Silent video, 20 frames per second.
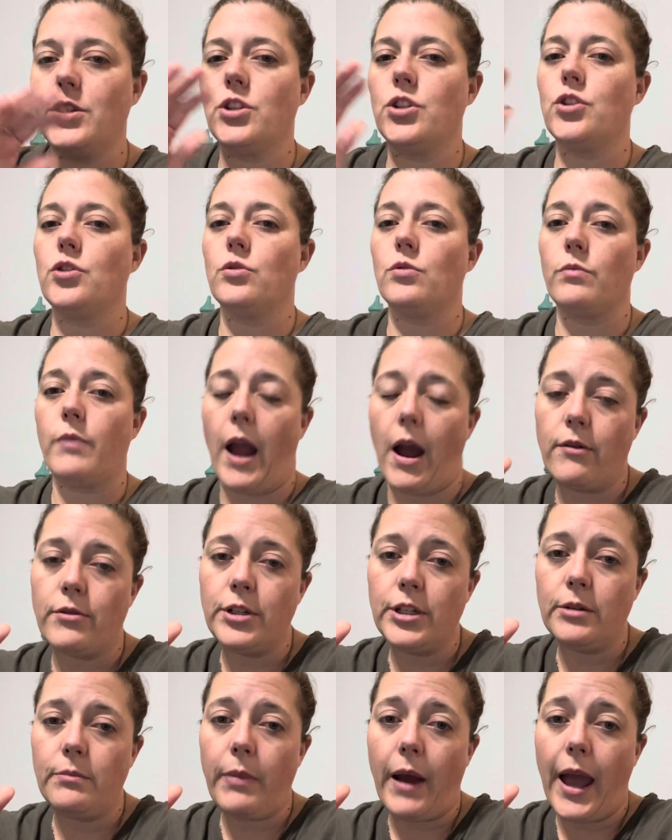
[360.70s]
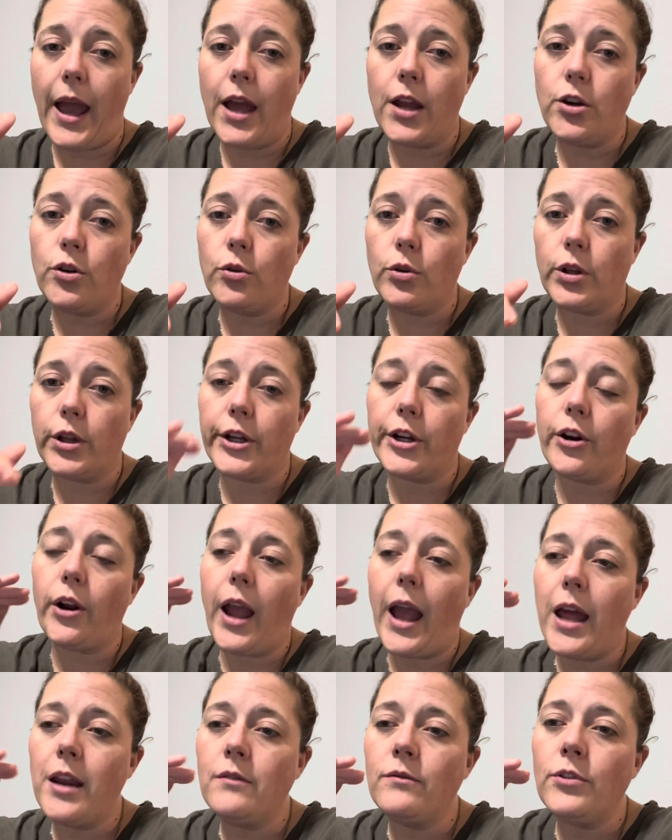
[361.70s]
surrounded by a nuclear
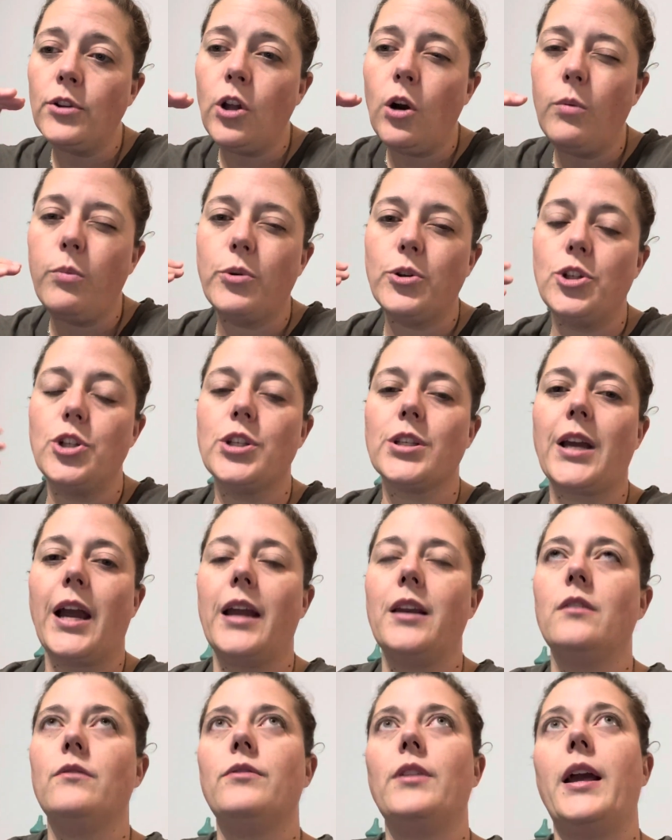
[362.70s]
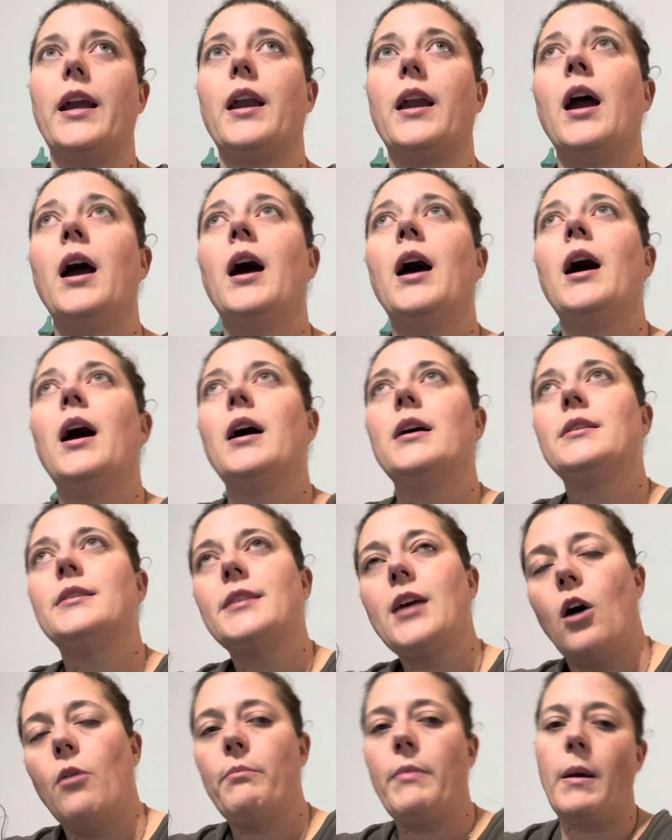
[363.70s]
envelope, which is kind of like a
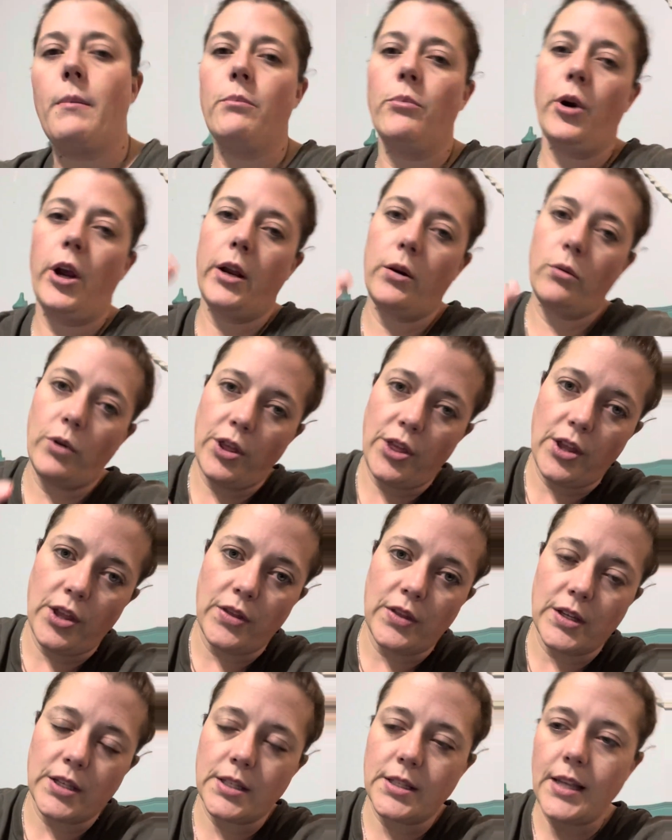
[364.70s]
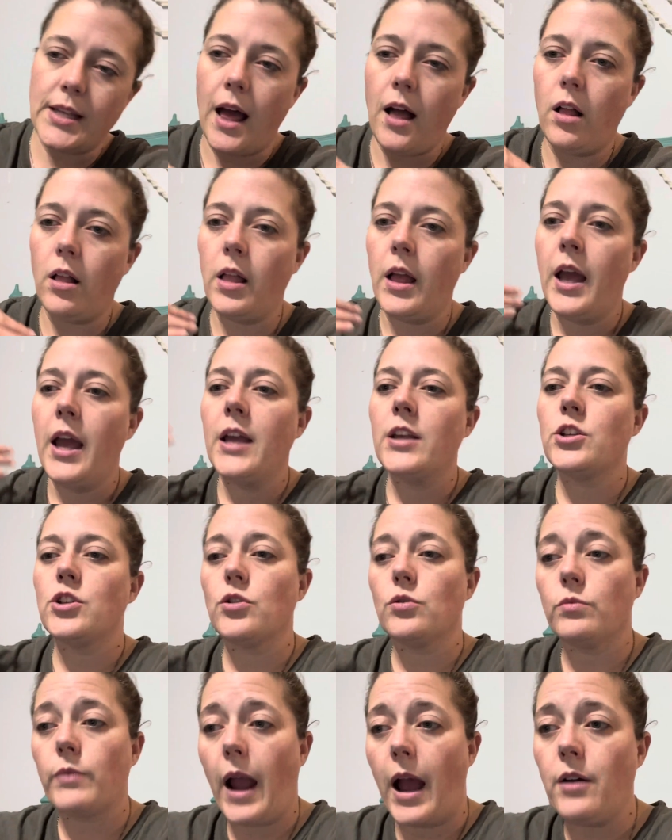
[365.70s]
cell membrane within the cell,
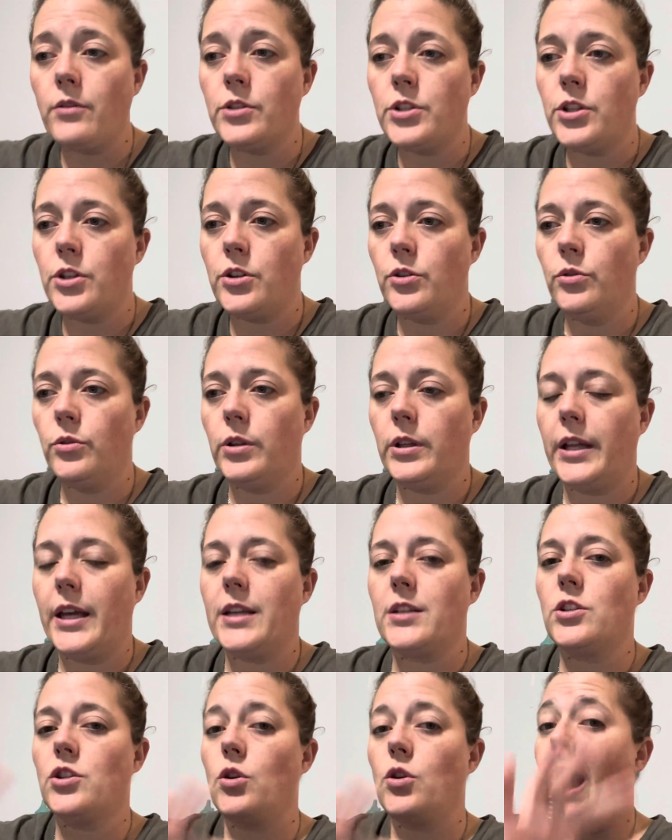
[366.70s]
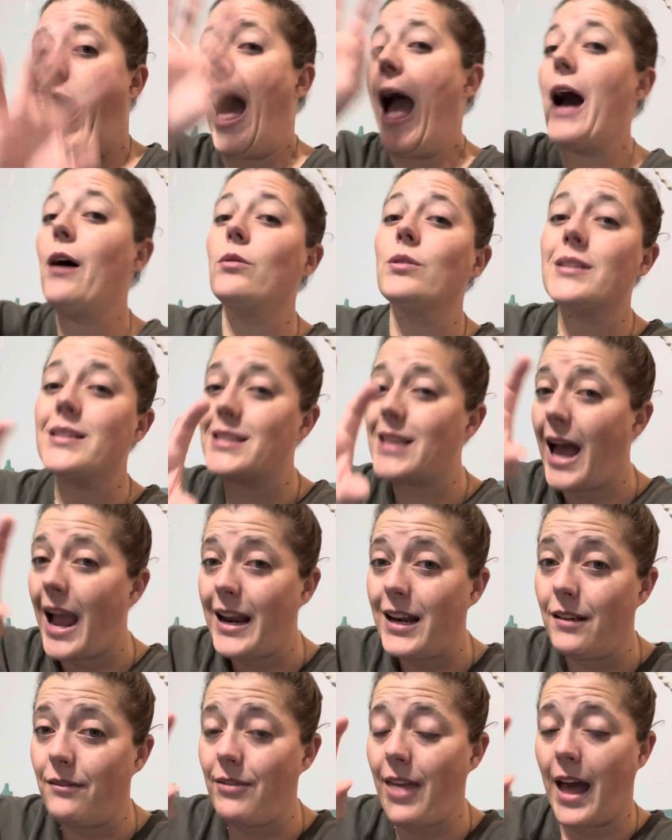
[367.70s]
surrounds the nucleus. So
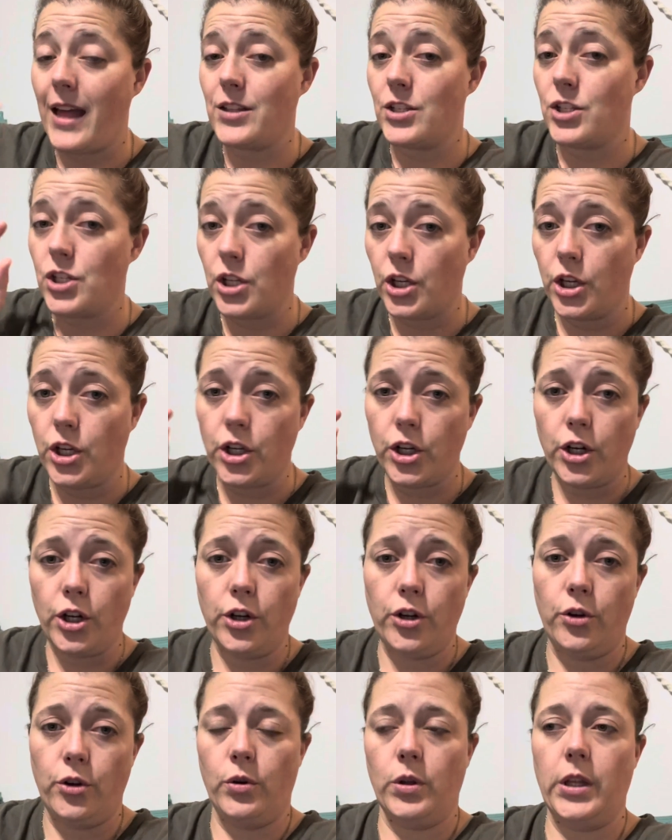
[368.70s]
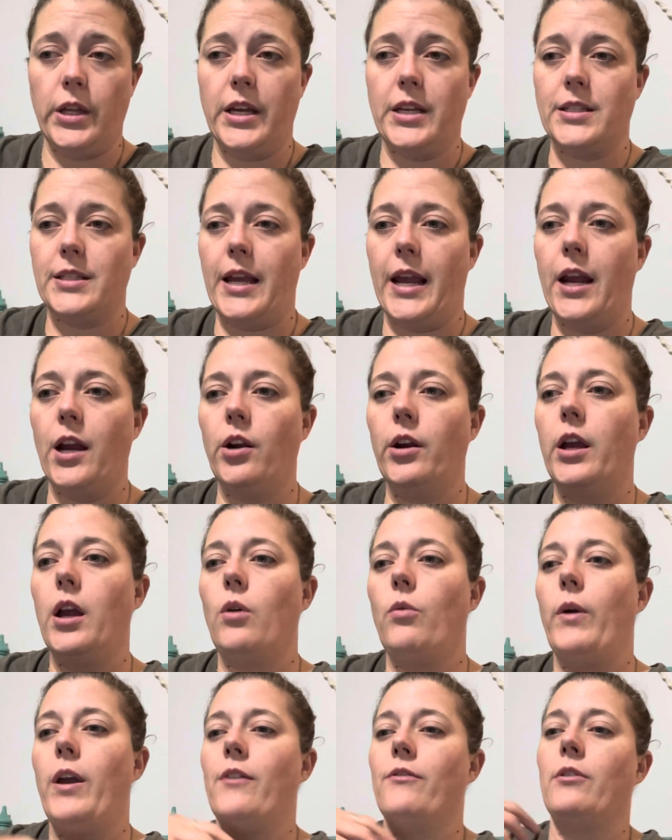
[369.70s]
outside of that secure nucleus area,
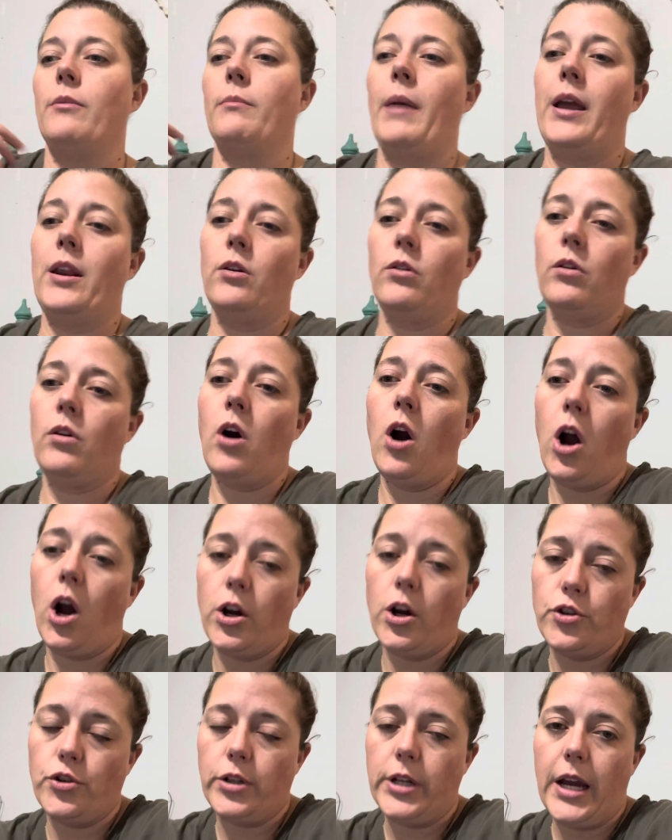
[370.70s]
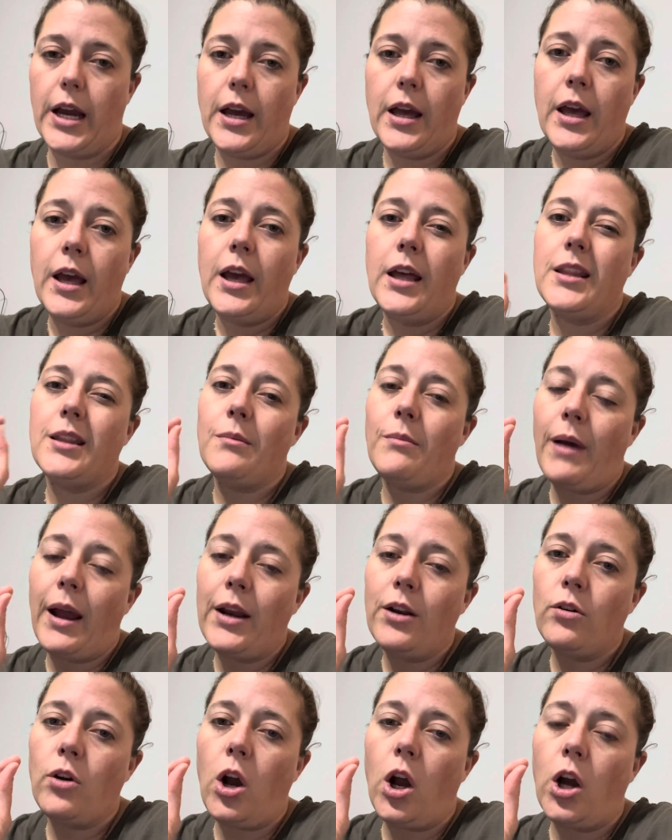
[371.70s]
we have a mitochondria. The
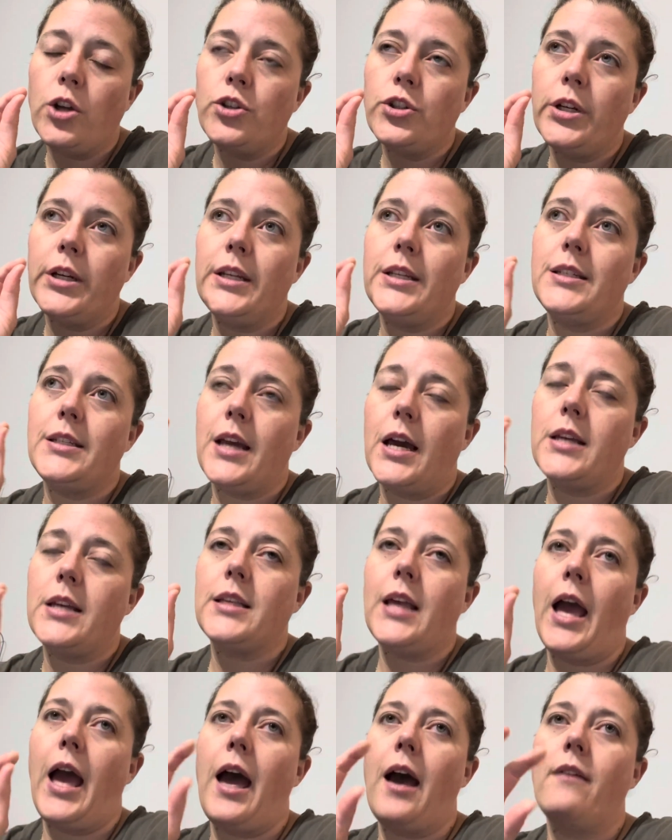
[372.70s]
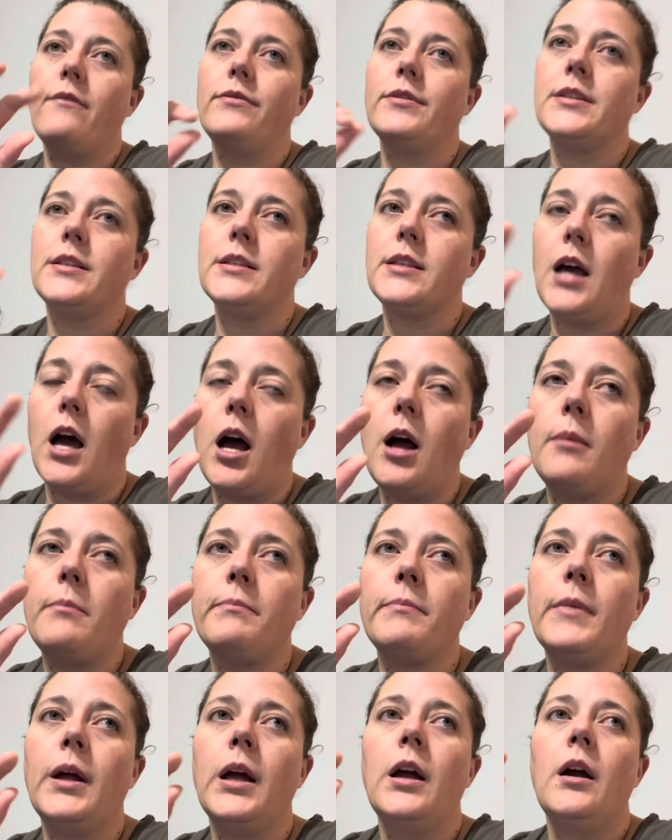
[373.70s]
mitochondria does have some